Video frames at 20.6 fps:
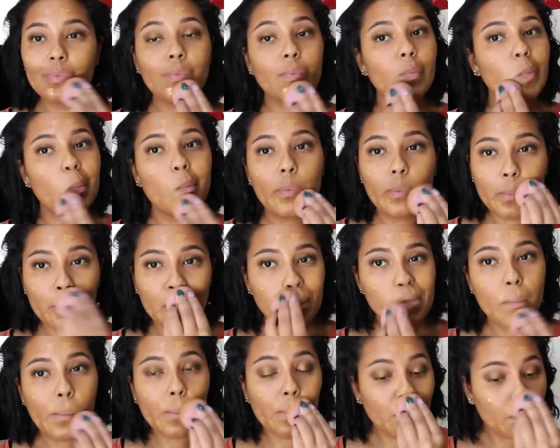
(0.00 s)
per
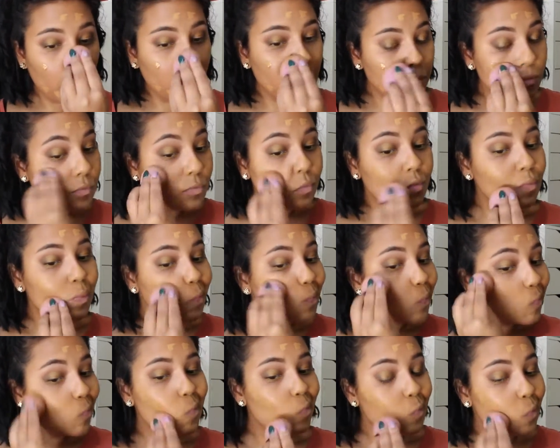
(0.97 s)
usual.
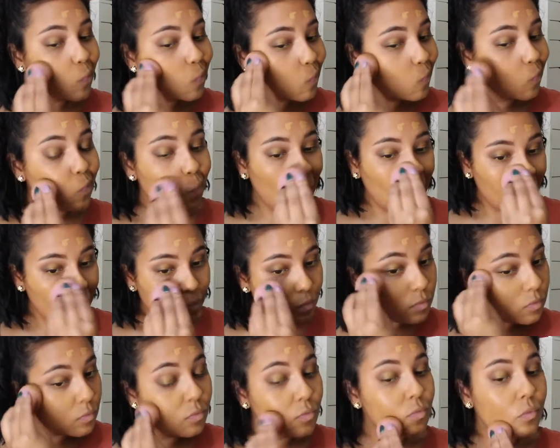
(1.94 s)
And this is one of
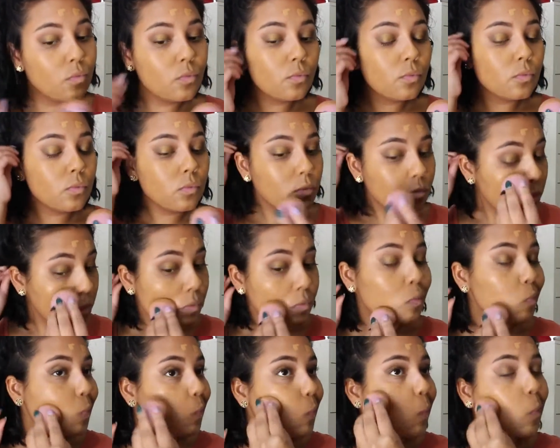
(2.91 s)
my tried and
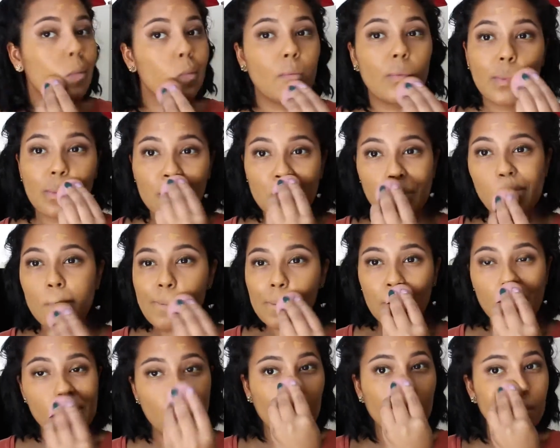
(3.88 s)
true
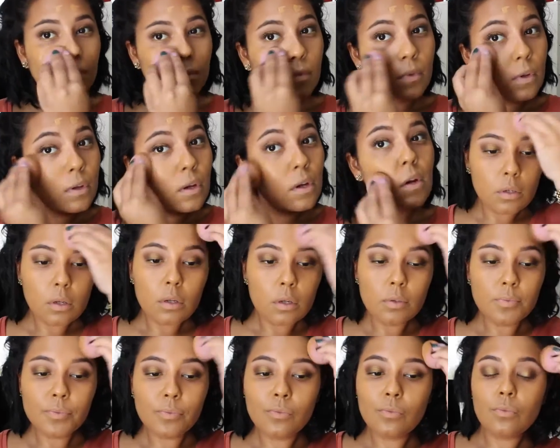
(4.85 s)
foundations. I
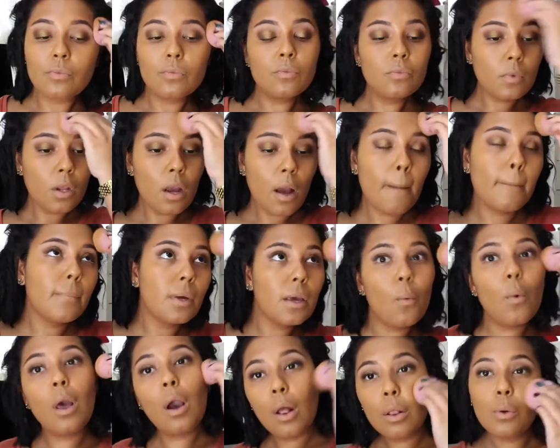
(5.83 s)
always go back to it and
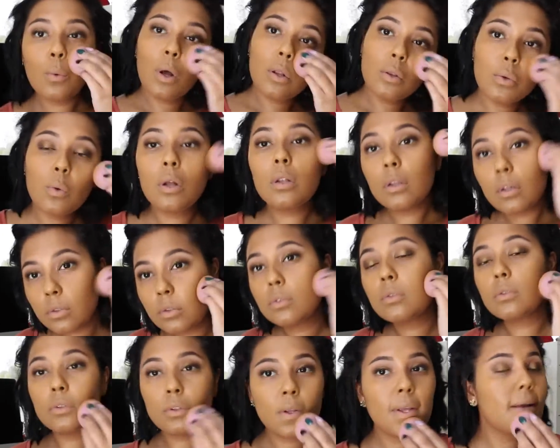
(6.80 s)
it's just so
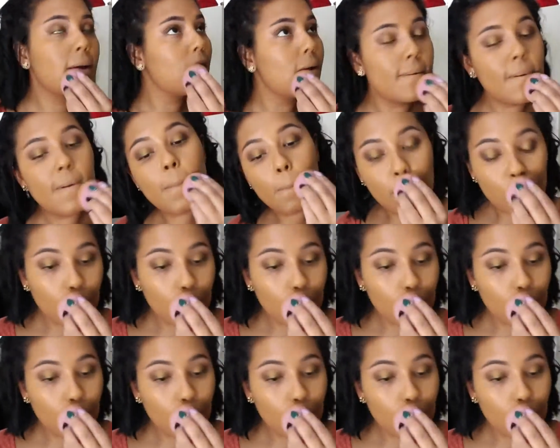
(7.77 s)
amazing.